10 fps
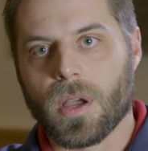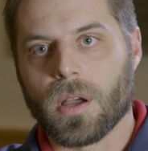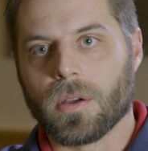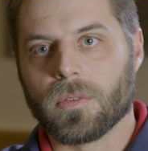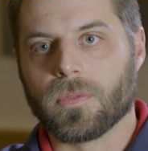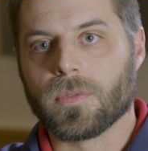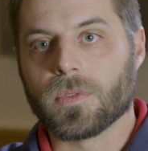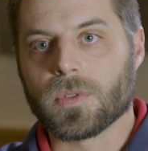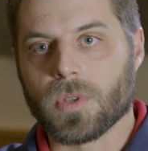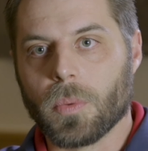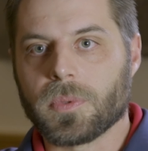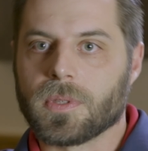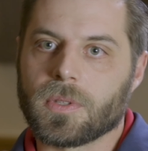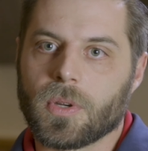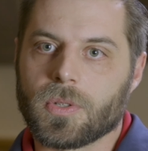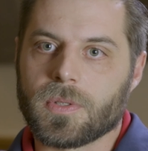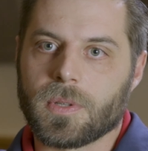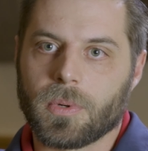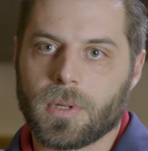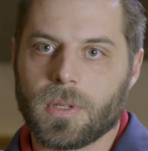of soaps and detergents that
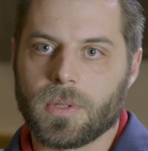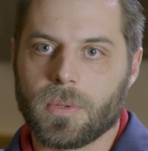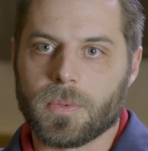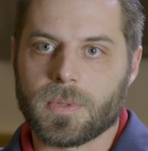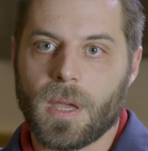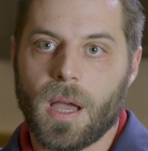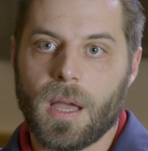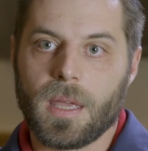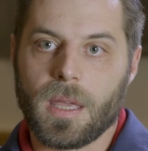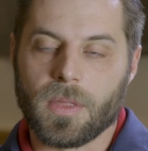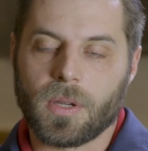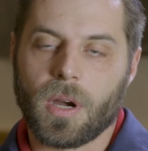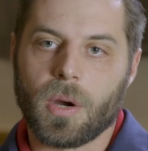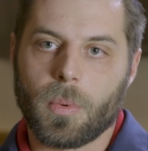we're going to use in the car